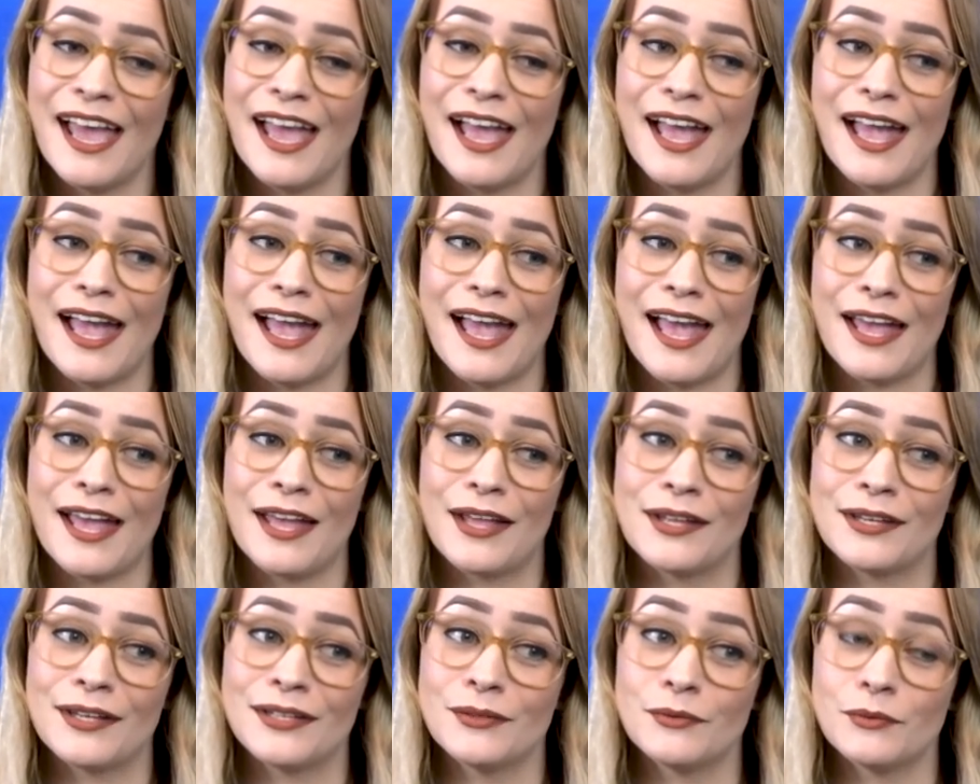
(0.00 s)

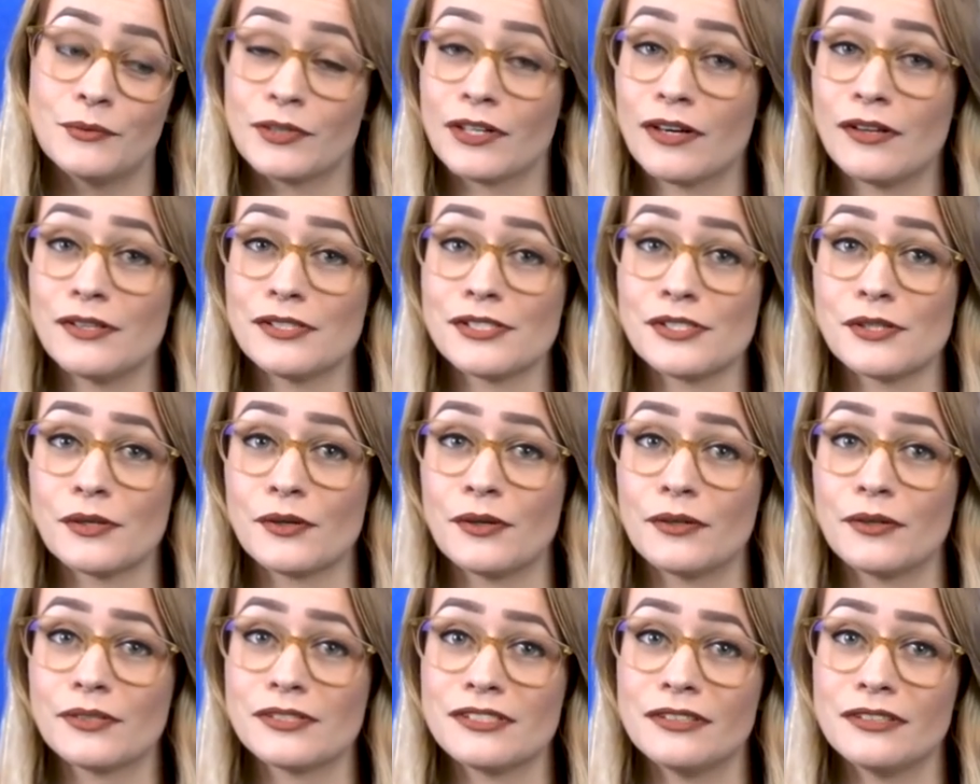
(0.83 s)
and we're also
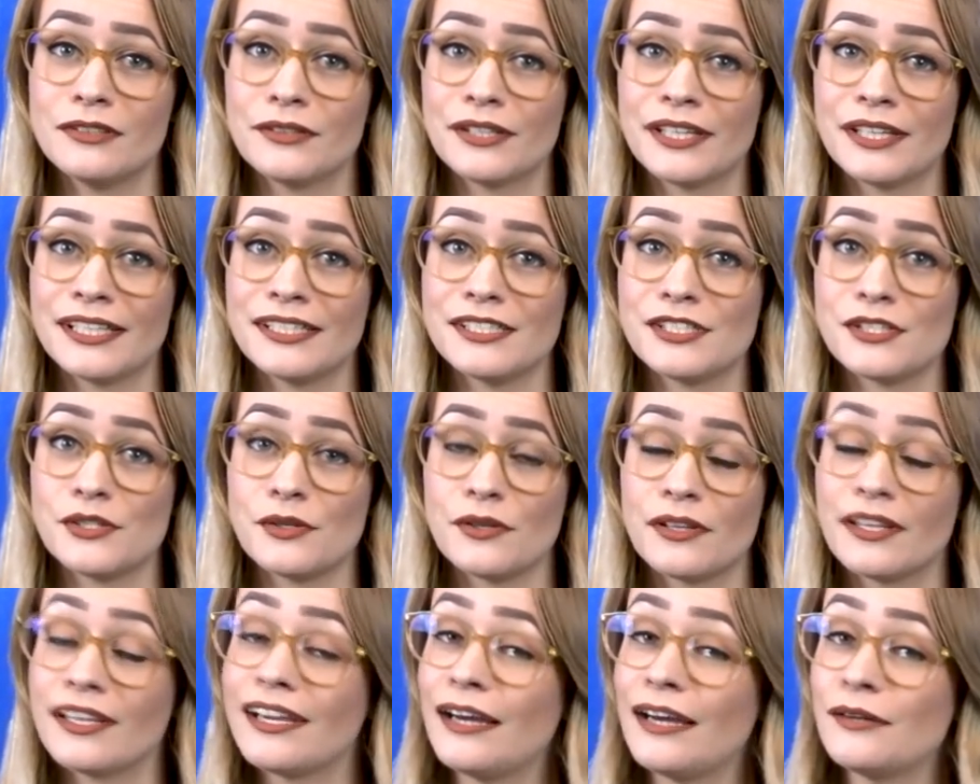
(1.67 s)
going to look into
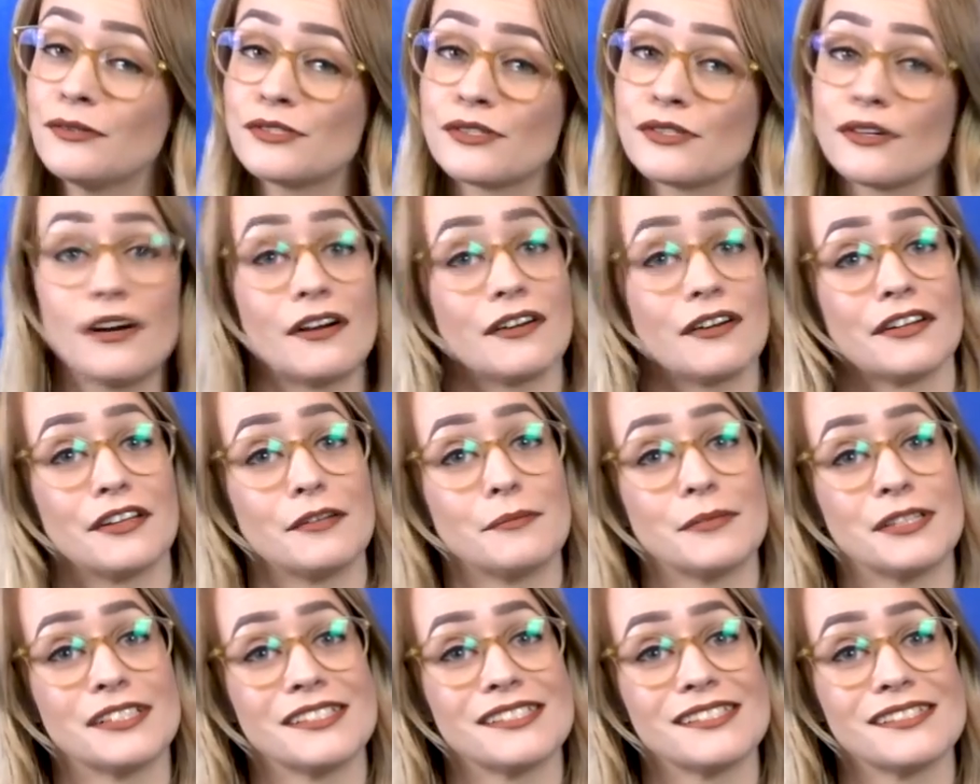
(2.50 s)
the counter
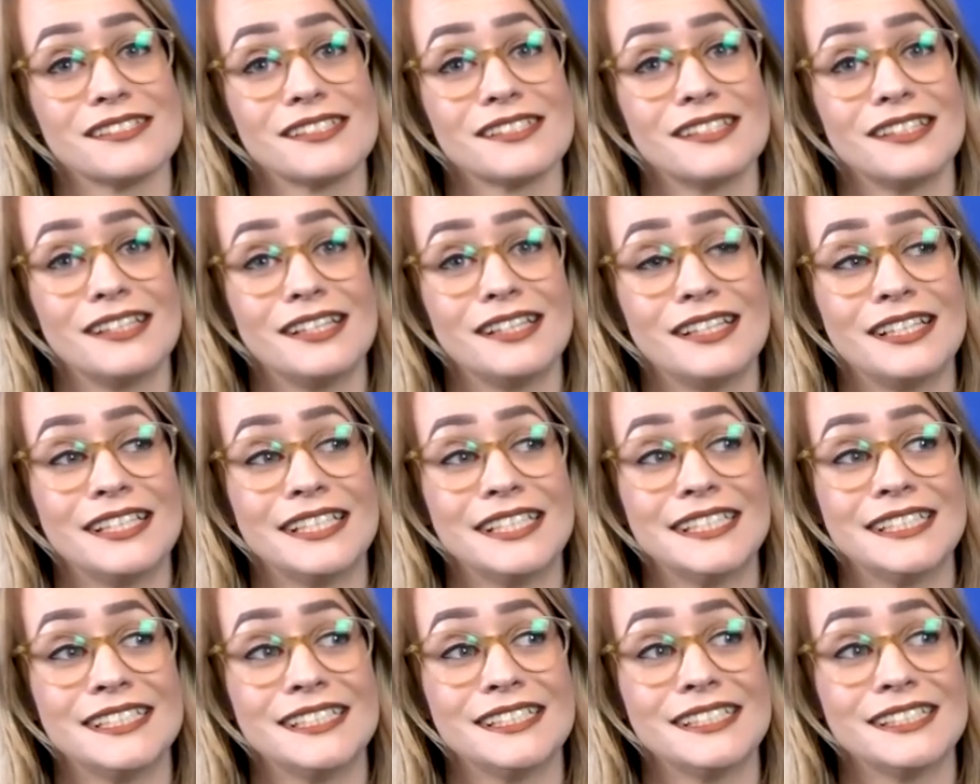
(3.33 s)
arguments.
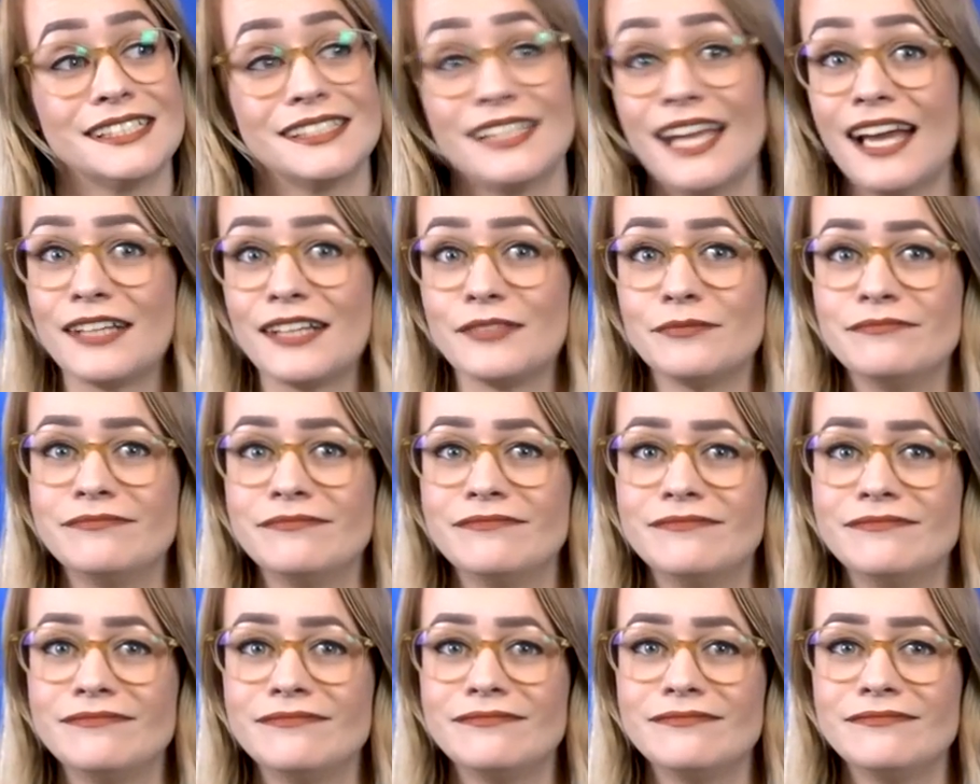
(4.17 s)
Yeah,
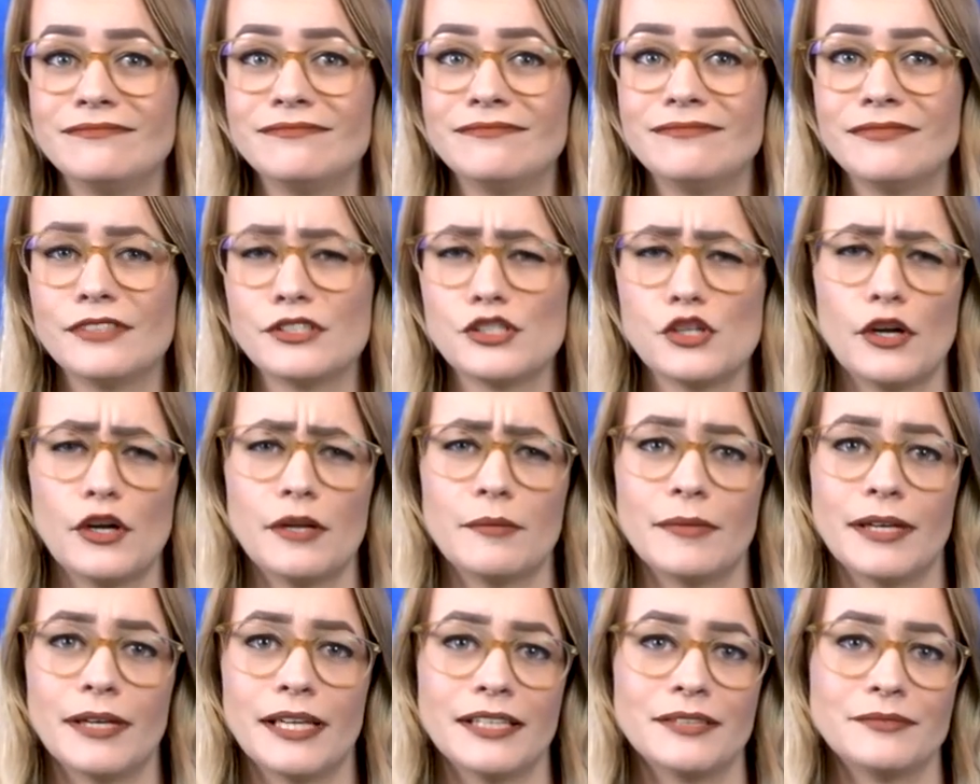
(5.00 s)

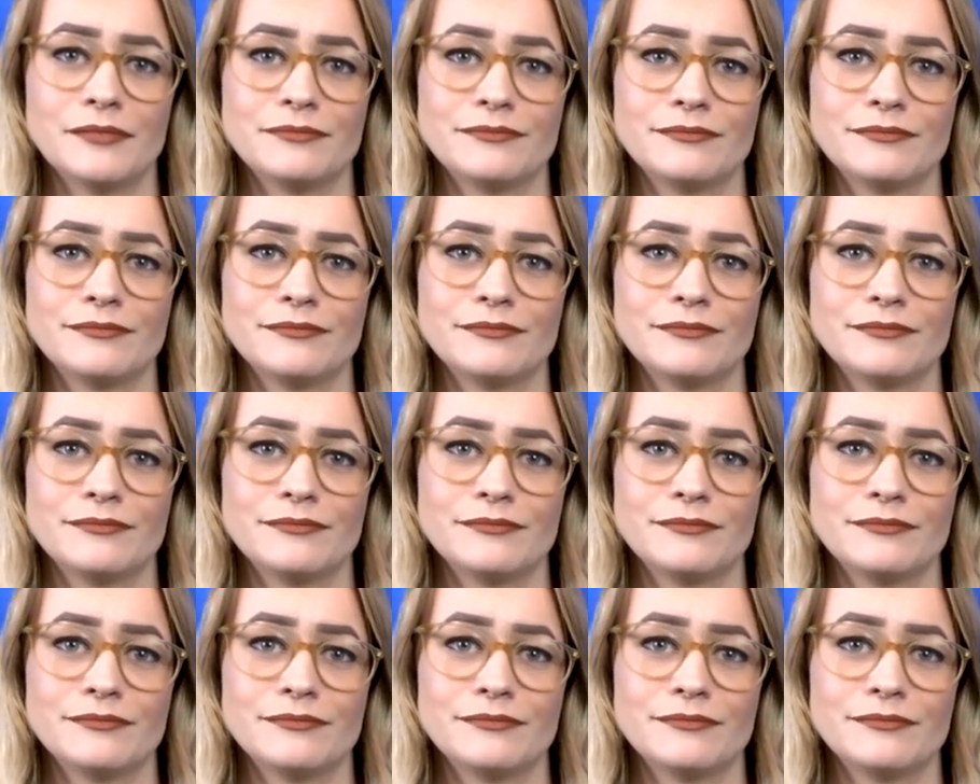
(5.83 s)
join me.